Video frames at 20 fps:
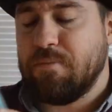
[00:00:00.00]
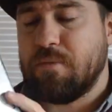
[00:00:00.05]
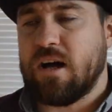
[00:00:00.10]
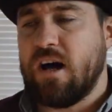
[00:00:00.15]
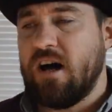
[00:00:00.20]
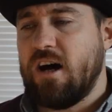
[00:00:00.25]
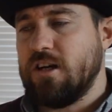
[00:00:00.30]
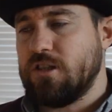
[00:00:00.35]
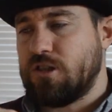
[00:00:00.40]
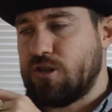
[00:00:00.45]

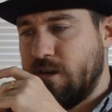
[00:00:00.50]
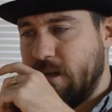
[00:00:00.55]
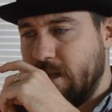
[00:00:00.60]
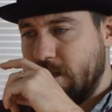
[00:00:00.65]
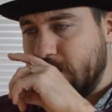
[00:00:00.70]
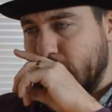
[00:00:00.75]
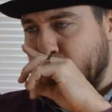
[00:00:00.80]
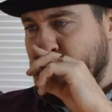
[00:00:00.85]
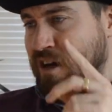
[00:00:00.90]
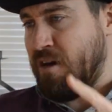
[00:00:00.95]

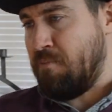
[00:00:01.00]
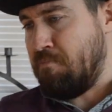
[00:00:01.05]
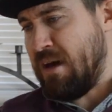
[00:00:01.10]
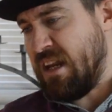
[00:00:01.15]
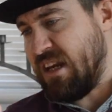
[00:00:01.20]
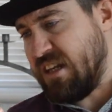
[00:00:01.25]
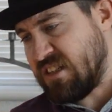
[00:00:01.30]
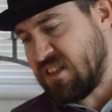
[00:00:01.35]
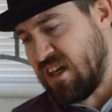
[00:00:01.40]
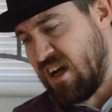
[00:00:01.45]
cartridge,
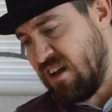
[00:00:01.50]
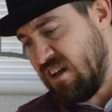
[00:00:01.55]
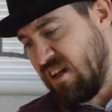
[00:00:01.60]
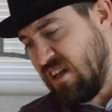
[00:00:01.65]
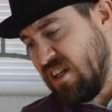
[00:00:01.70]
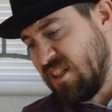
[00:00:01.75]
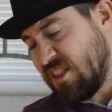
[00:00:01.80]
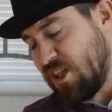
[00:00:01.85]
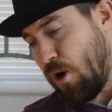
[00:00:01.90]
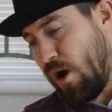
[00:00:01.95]
Menacer.
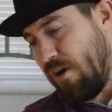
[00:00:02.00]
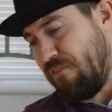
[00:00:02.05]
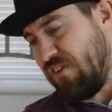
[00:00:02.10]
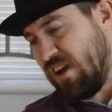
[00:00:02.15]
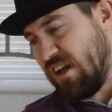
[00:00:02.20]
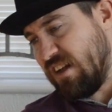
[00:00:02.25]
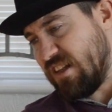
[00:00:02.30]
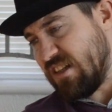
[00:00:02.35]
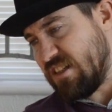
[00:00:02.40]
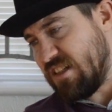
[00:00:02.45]
So I
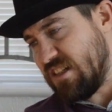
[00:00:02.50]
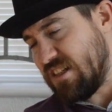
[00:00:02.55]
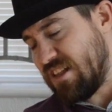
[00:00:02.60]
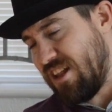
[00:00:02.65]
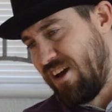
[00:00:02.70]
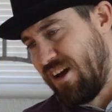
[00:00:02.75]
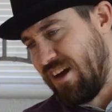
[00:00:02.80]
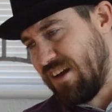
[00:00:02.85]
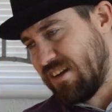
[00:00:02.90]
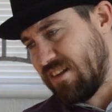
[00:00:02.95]
think this is
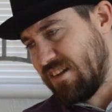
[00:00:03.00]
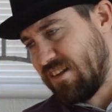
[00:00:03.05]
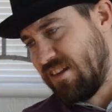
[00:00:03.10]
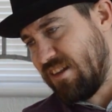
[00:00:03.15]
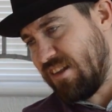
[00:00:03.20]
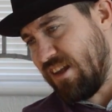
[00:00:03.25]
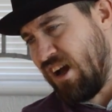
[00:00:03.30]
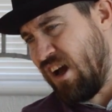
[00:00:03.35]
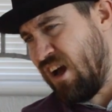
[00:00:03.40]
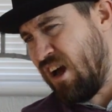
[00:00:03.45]
like,
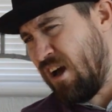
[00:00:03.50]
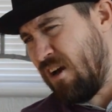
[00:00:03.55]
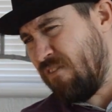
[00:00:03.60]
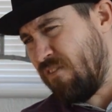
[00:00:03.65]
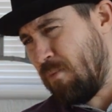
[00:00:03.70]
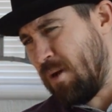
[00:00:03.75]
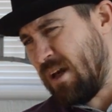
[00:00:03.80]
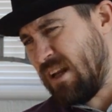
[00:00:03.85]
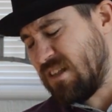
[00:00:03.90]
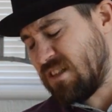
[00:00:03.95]
the
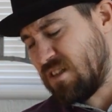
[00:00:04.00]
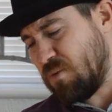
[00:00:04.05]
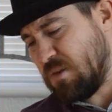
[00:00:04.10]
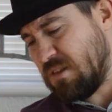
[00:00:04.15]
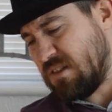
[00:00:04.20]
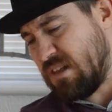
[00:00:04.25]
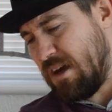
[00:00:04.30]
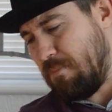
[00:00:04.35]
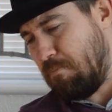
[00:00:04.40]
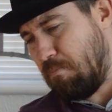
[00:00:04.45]
Menacer
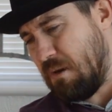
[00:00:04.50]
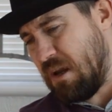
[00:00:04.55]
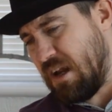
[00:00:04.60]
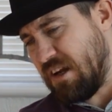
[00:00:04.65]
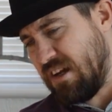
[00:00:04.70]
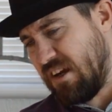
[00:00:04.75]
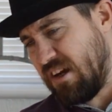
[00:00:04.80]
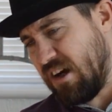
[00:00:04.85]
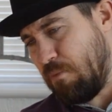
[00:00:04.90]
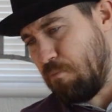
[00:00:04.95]
was their
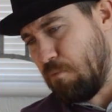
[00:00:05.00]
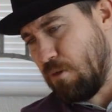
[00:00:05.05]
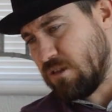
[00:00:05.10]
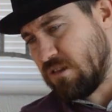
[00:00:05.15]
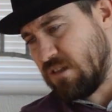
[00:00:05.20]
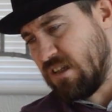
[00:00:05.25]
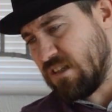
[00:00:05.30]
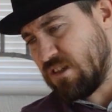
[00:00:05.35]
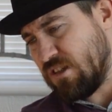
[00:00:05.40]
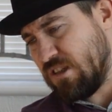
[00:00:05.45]
bloody gun,
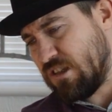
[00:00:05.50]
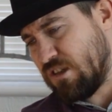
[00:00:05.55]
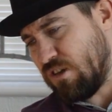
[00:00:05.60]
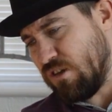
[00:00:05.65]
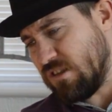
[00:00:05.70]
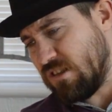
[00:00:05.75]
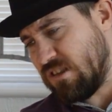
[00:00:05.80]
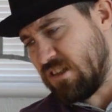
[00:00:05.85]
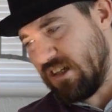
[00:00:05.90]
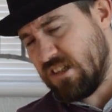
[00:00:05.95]
wasn't it? So it's
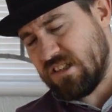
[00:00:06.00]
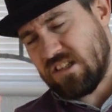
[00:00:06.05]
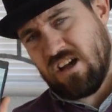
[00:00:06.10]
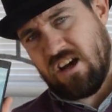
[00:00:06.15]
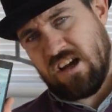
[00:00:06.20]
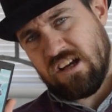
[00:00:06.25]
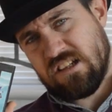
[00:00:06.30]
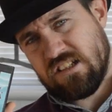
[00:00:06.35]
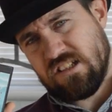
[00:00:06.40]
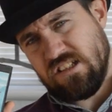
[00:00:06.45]
got 6
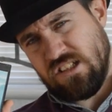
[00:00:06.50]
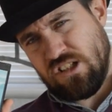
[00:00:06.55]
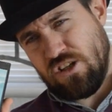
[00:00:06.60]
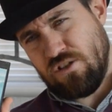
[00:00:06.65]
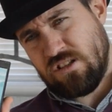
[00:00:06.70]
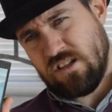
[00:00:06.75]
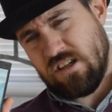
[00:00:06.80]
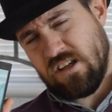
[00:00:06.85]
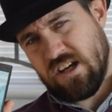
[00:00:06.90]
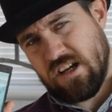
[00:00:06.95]
like
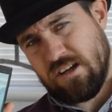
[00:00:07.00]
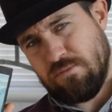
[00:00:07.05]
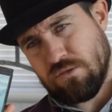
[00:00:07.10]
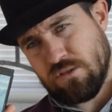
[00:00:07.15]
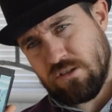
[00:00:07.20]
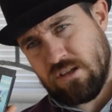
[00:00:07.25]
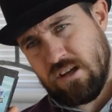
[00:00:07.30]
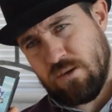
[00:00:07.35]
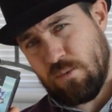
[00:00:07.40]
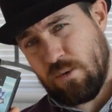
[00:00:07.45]
shooting games
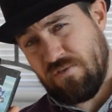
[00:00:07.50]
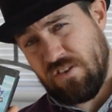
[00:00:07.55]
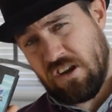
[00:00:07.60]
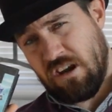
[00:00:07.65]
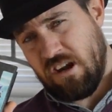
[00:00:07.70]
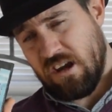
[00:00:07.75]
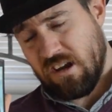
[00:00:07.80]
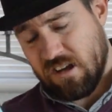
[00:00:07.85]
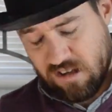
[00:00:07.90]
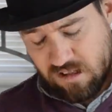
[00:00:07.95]
on here with a
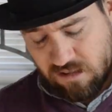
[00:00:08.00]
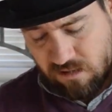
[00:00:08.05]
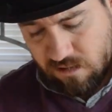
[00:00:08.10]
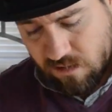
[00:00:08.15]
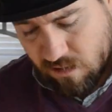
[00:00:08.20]
light gun.